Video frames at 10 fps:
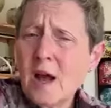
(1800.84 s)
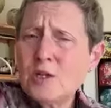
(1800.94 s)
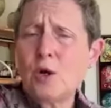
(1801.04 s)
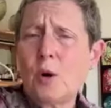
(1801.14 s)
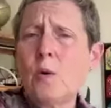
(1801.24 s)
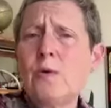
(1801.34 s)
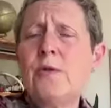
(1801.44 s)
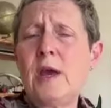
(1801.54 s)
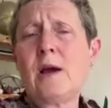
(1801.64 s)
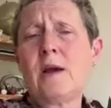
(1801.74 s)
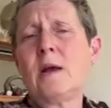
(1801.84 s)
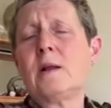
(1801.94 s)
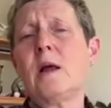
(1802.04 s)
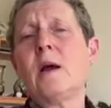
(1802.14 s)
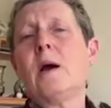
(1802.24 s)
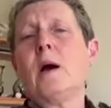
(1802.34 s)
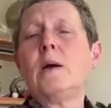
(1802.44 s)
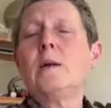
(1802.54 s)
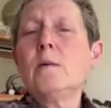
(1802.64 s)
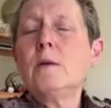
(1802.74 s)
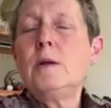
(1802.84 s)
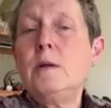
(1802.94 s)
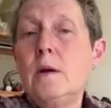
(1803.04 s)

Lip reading: touch on the again. I don't.